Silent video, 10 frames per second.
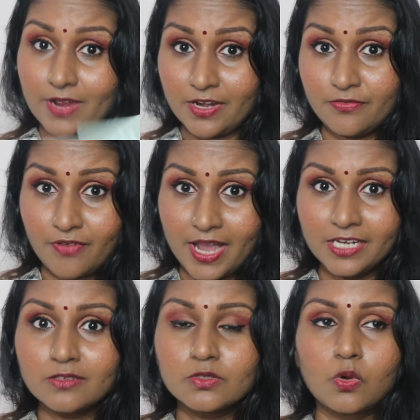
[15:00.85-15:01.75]
very
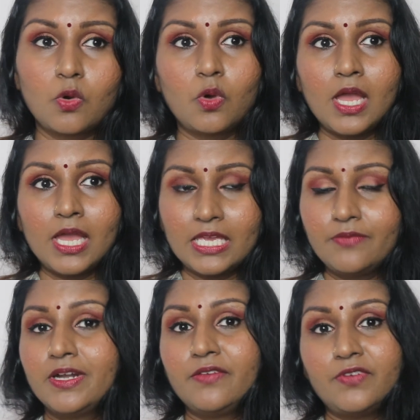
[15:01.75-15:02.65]
fine so
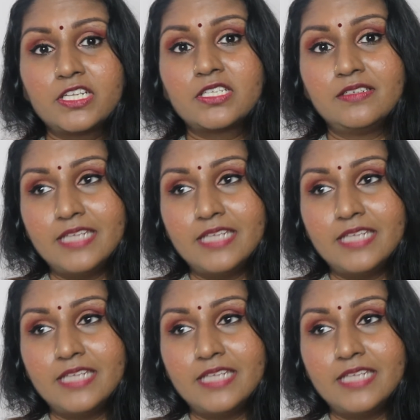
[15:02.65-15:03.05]
even if it's